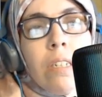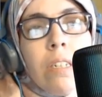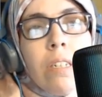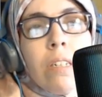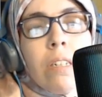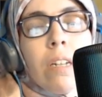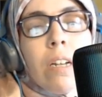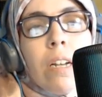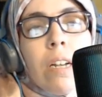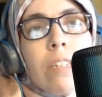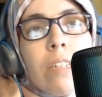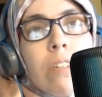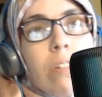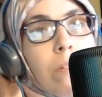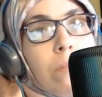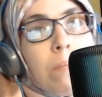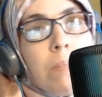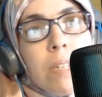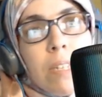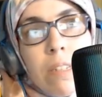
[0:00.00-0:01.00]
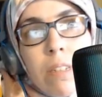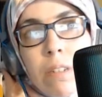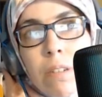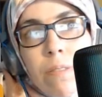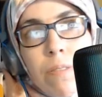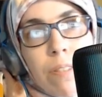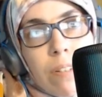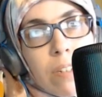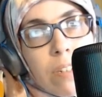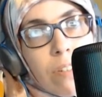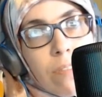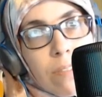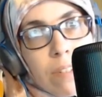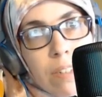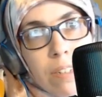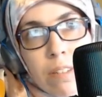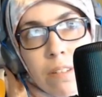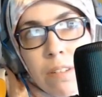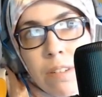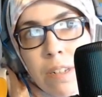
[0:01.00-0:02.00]
I don't mean to offend or
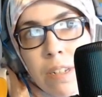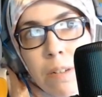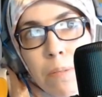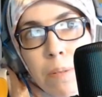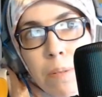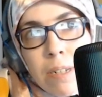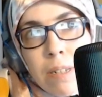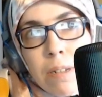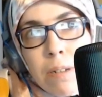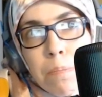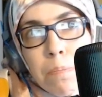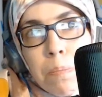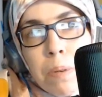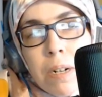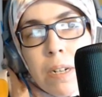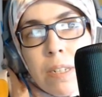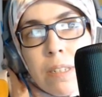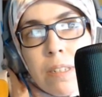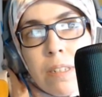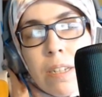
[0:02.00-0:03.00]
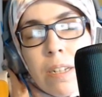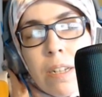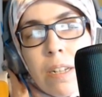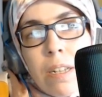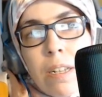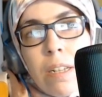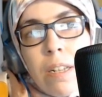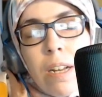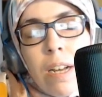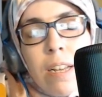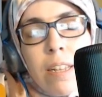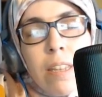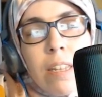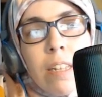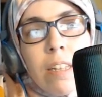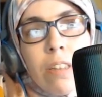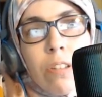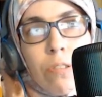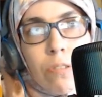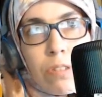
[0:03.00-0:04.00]
insult anybody, but I
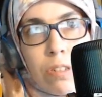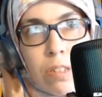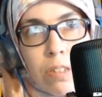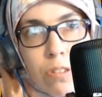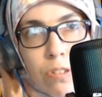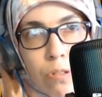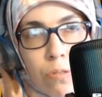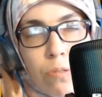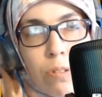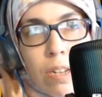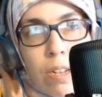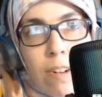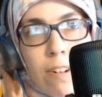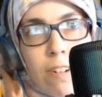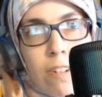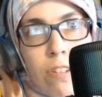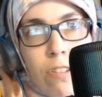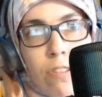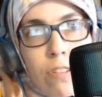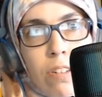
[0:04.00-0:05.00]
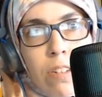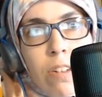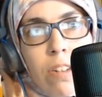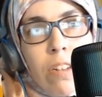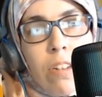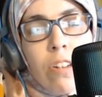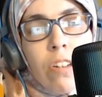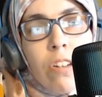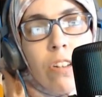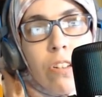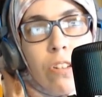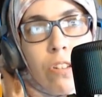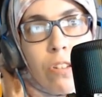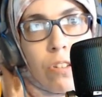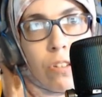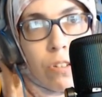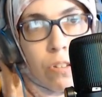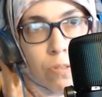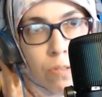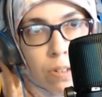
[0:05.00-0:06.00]
think those two characters
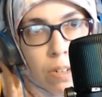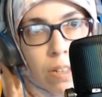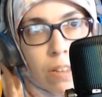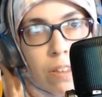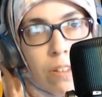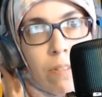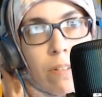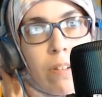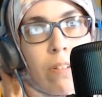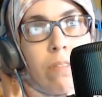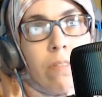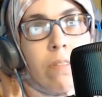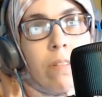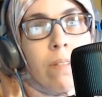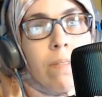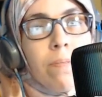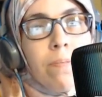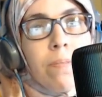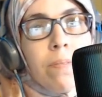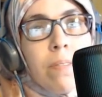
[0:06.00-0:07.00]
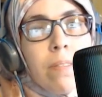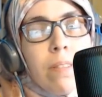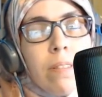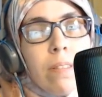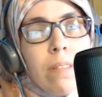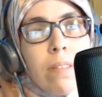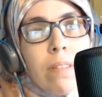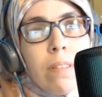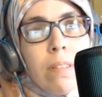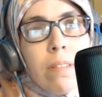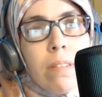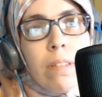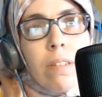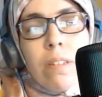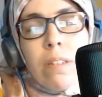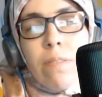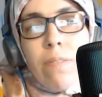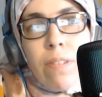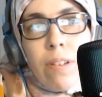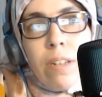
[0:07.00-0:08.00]
do it on their own.
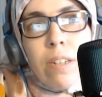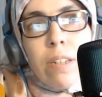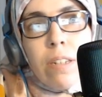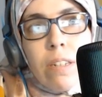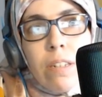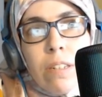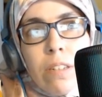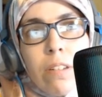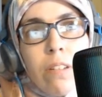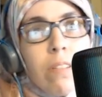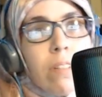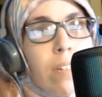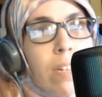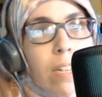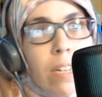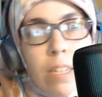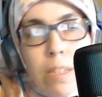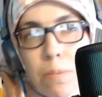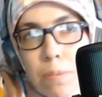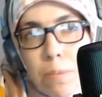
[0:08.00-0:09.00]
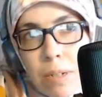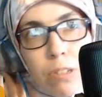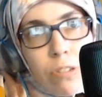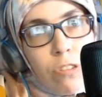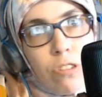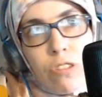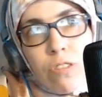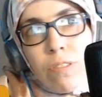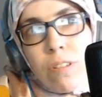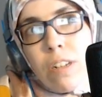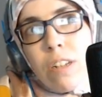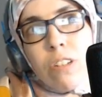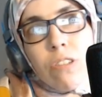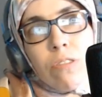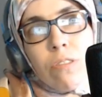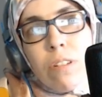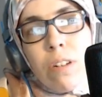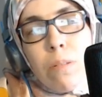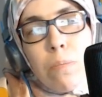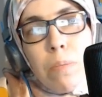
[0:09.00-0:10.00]
Offend and insult anybody who's trans or
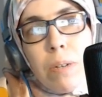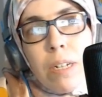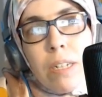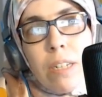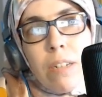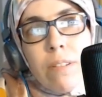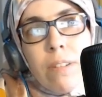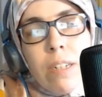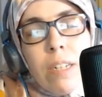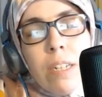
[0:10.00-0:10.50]
non-binary.